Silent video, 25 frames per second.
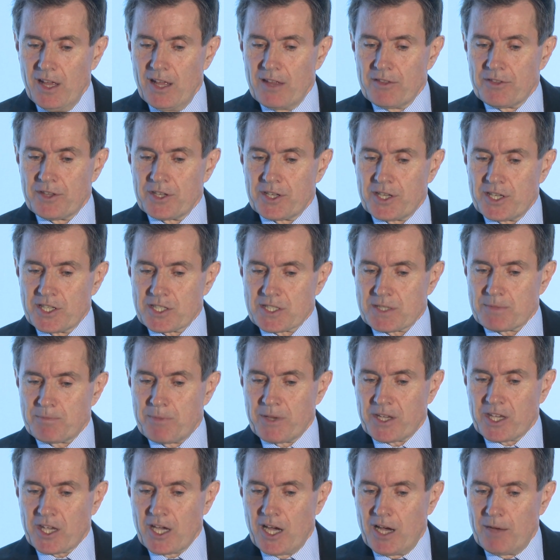that it's
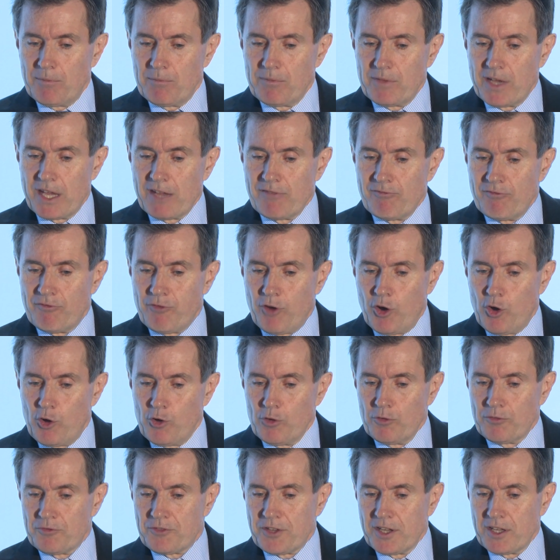become
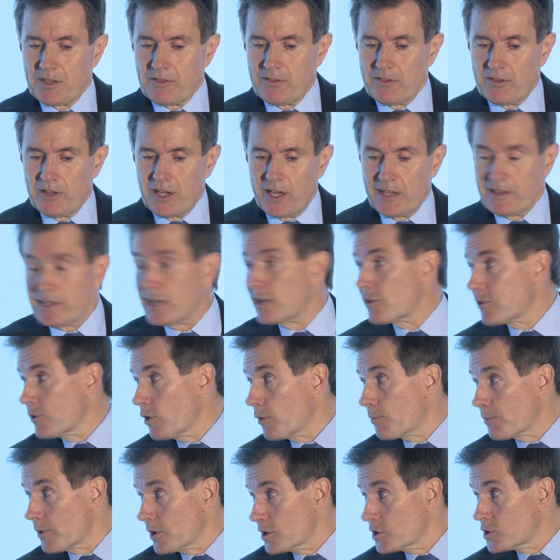involved in uh, lethal
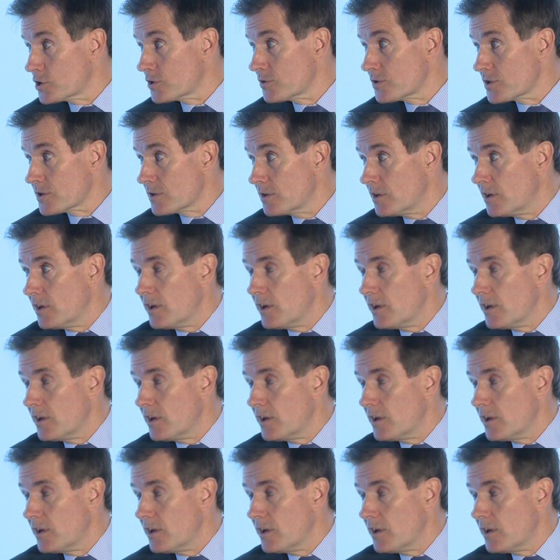operations,